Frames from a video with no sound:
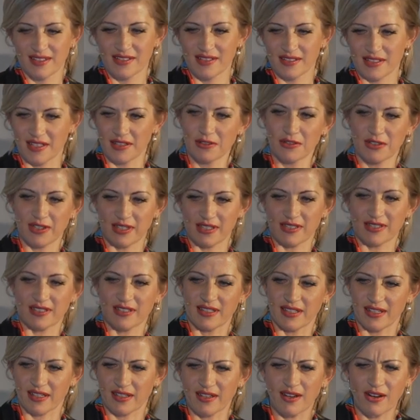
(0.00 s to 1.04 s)
they look at us
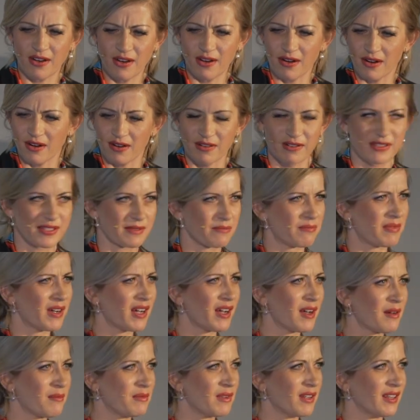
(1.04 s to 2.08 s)
like, oh, the
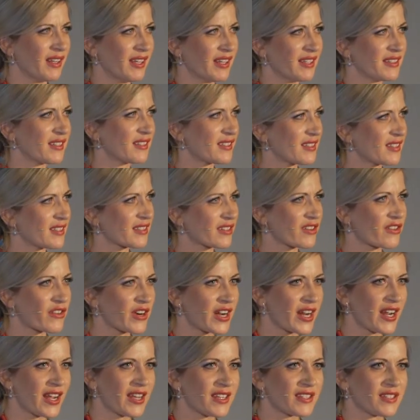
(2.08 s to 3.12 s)
bubble, and this is
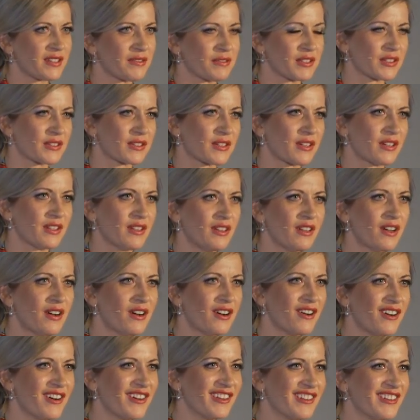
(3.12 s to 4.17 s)
crazy, what's going
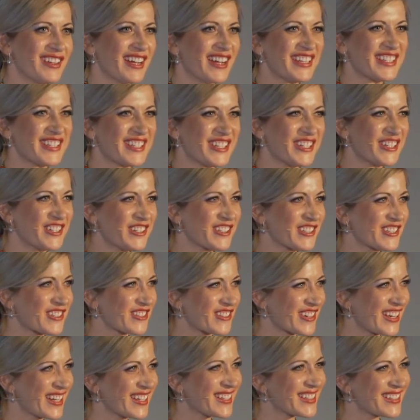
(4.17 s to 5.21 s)
on, ICOs,
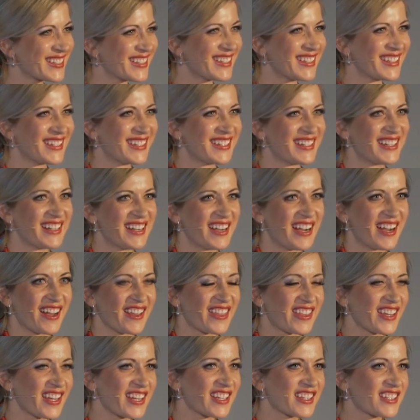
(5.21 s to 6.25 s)
right? I
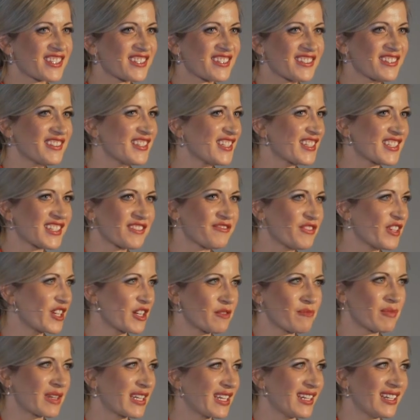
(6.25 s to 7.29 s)
think it's the
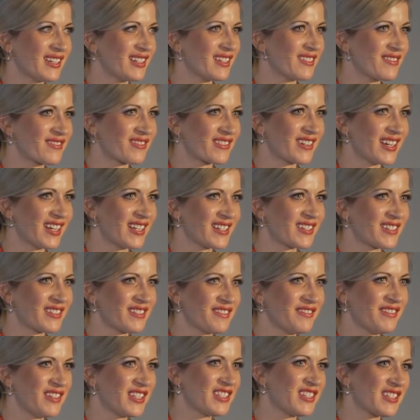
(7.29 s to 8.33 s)
very beginning, right?
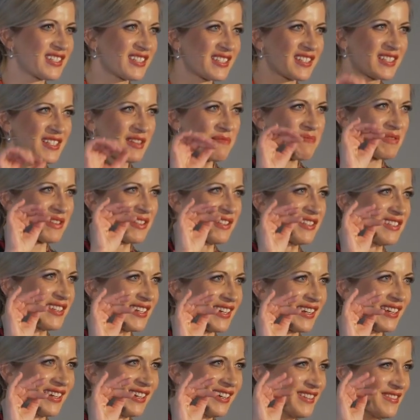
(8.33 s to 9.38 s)
We're just tipping
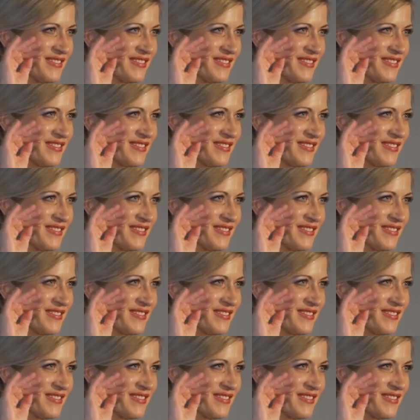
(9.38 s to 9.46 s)
the